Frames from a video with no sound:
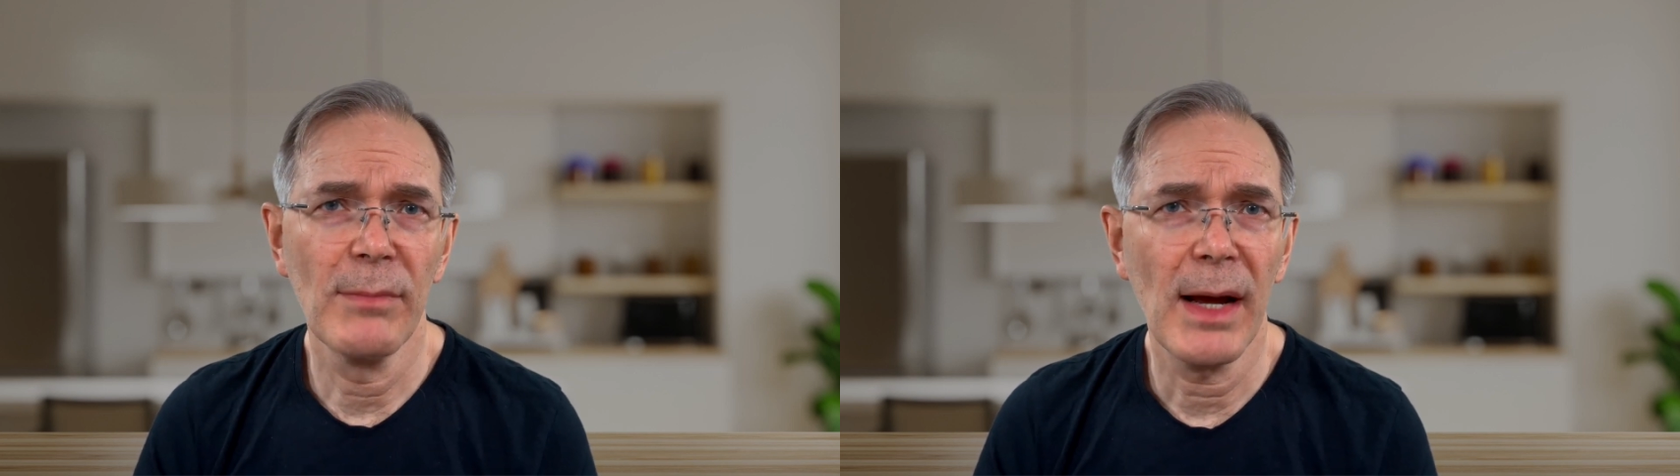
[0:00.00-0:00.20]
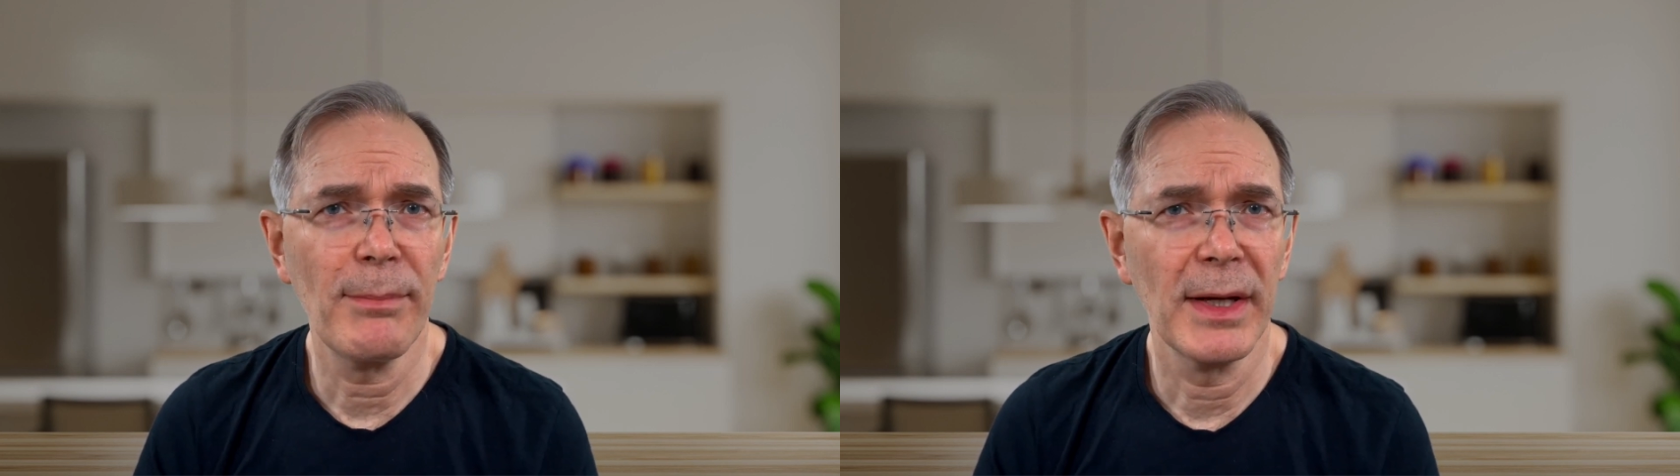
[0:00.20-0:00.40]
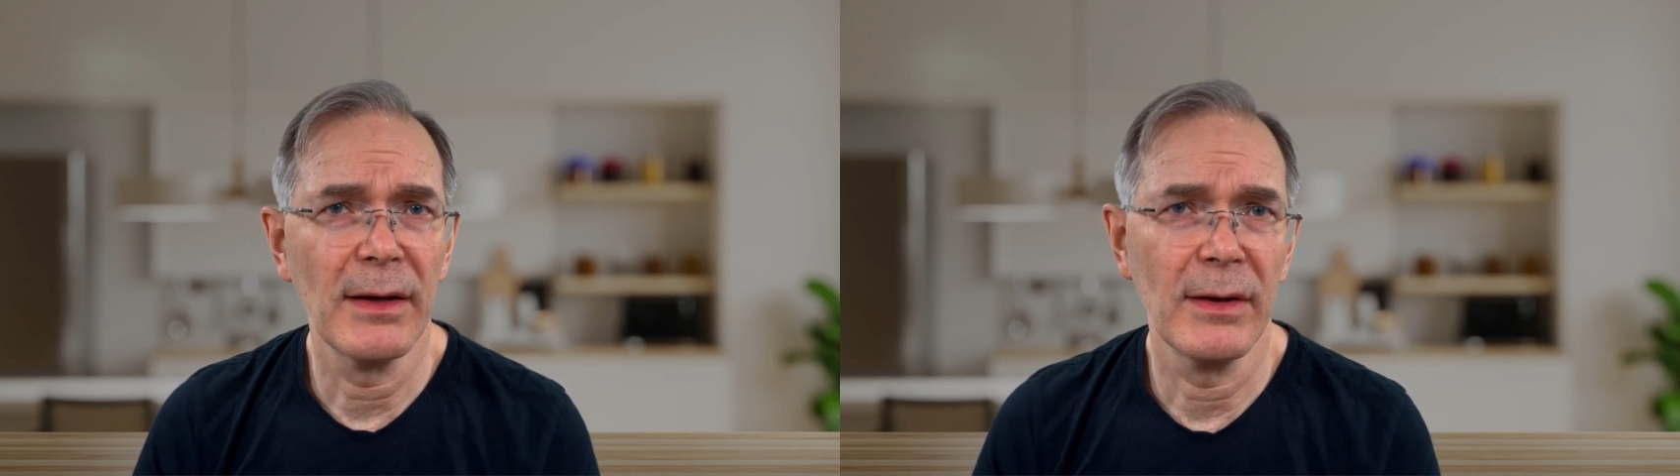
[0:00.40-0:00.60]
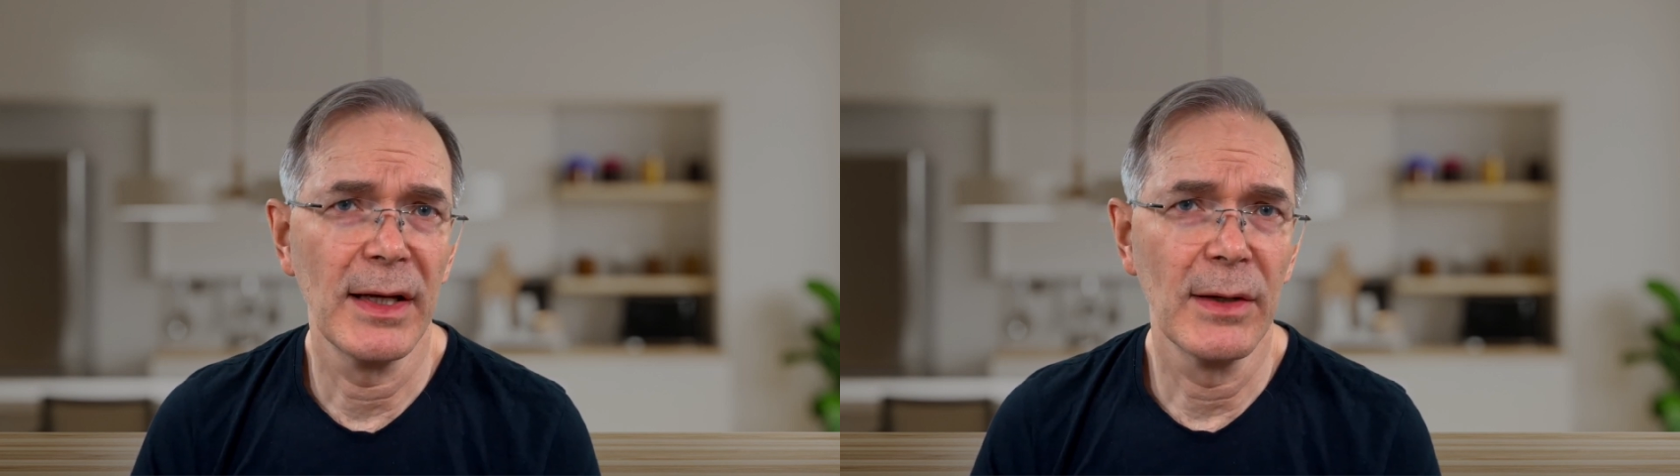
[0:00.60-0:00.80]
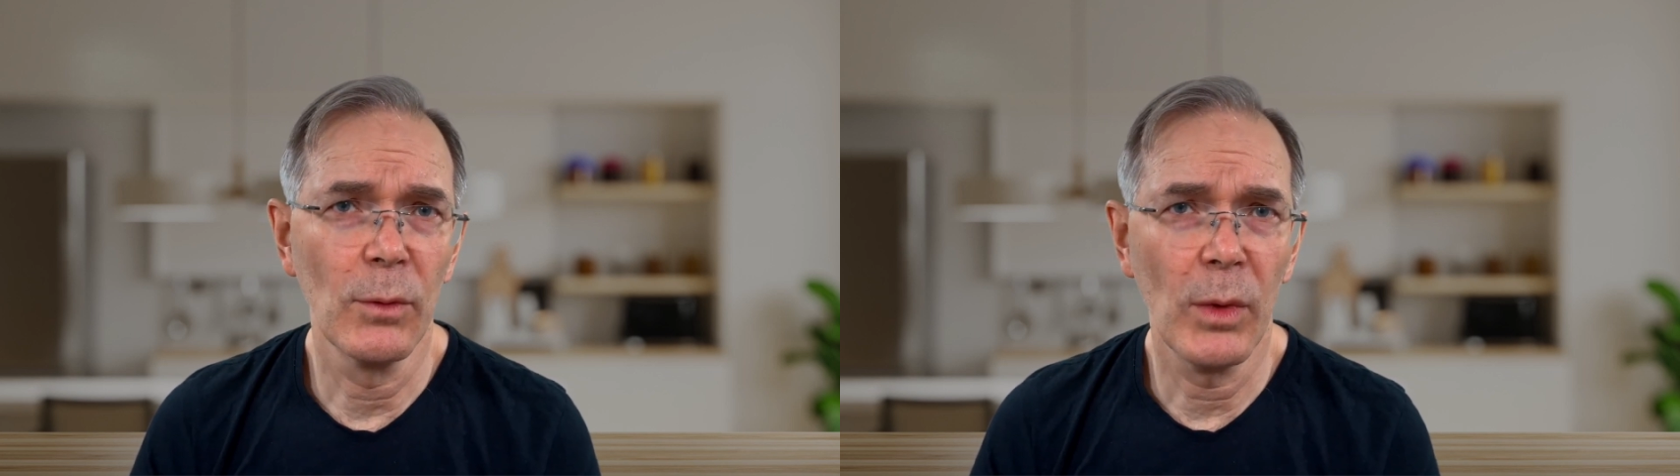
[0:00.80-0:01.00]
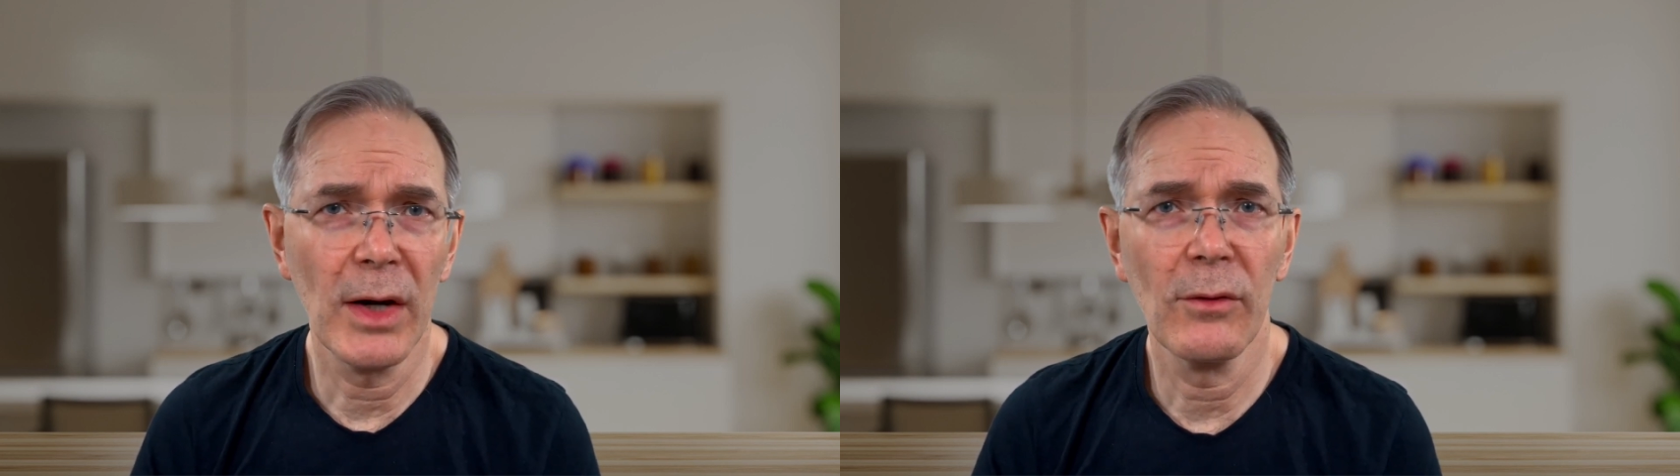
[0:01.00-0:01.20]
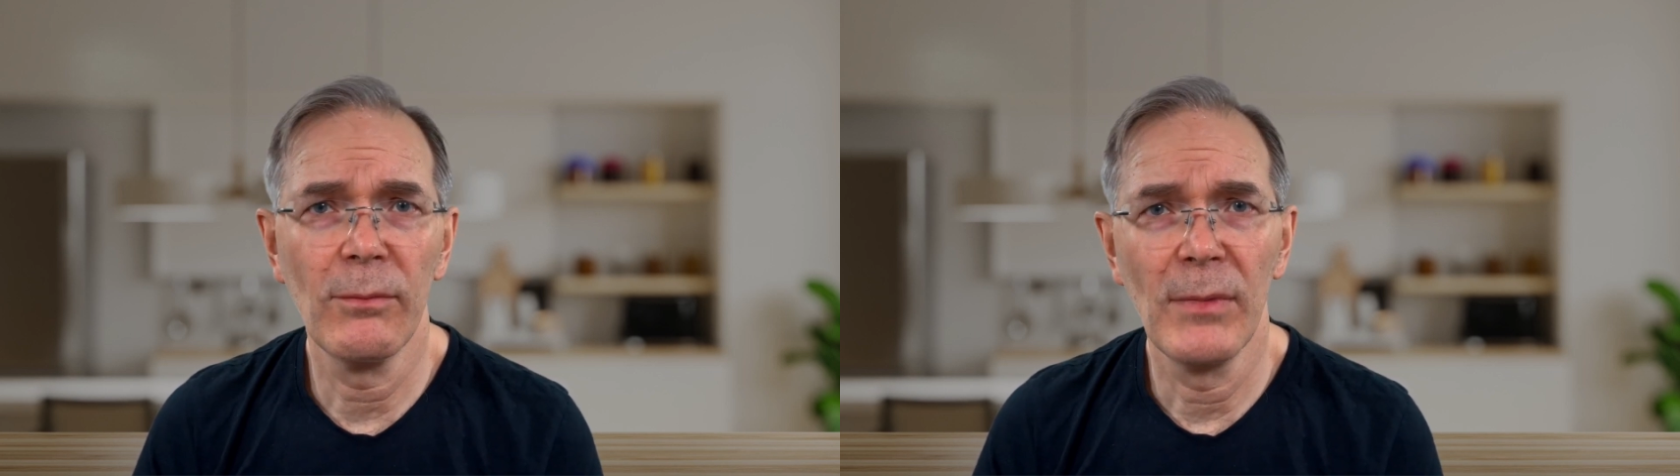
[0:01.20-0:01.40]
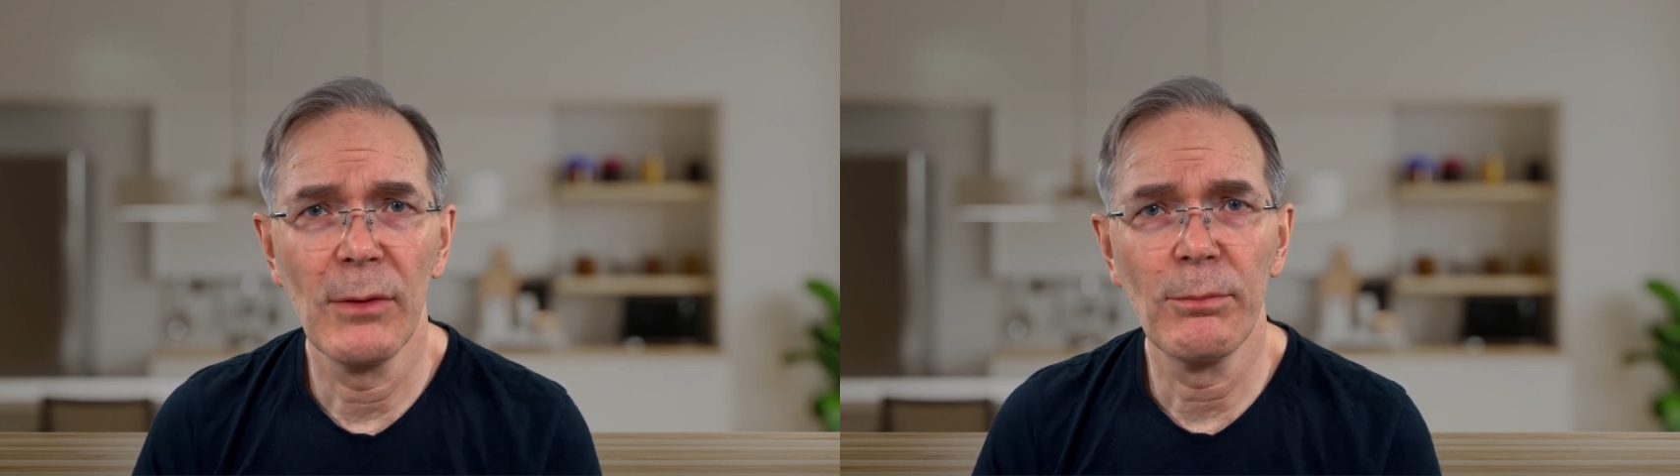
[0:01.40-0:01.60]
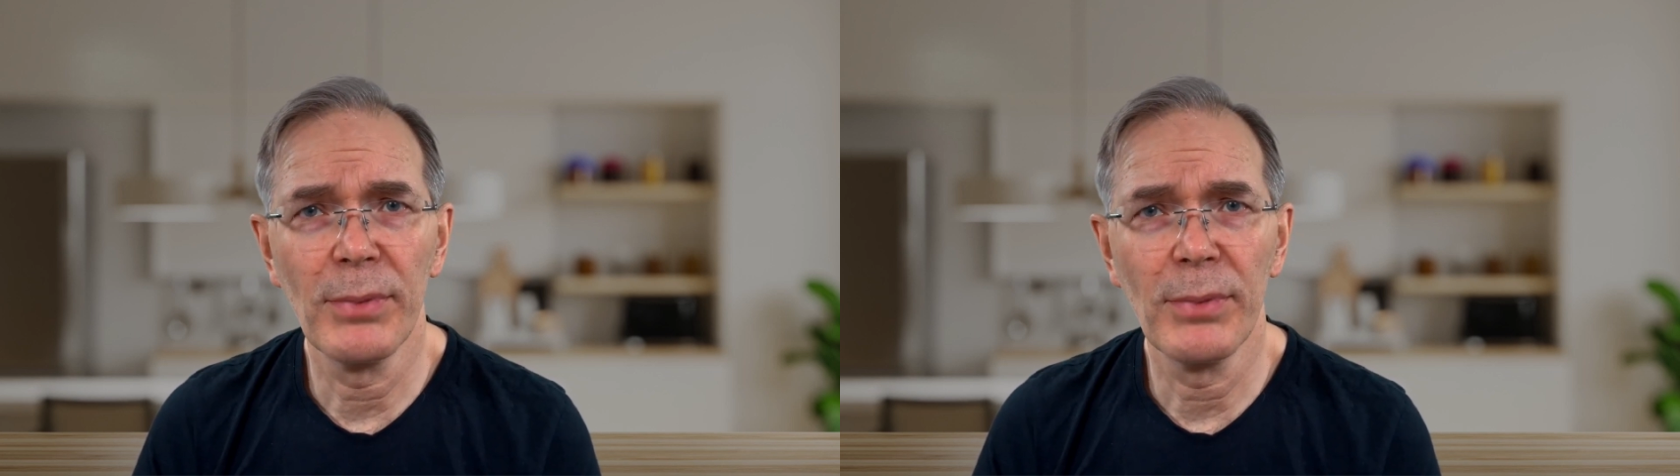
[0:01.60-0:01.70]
mapping in one of my